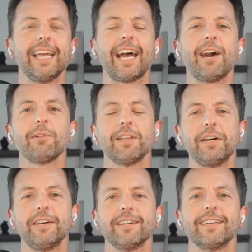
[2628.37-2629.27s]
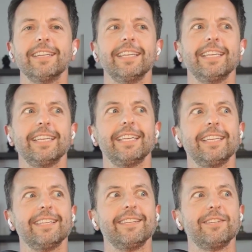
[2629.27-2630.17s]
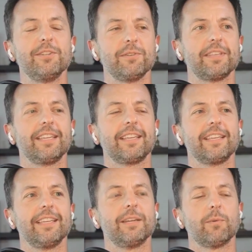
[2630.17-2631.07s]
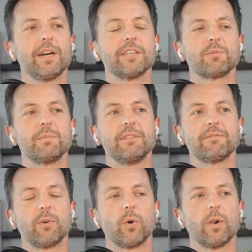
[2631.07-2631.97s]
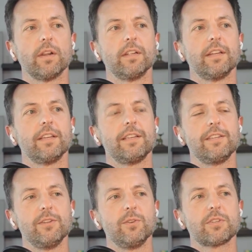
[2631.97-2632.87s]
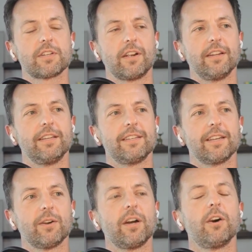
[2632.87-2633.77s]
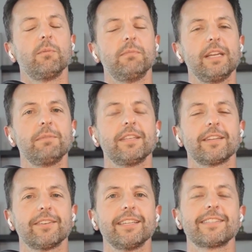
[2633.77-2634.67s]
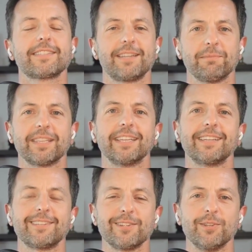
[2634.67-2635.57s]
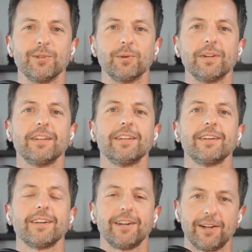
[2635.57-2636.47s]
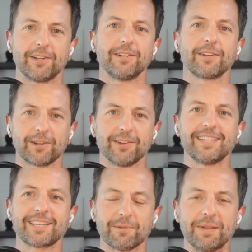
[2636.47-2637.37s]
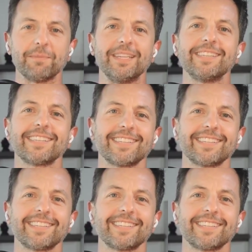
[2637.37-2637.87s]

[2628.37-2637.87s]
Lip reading: how long do you think it was before you started to go, oh, maybe there is something to honor, courage, commitment?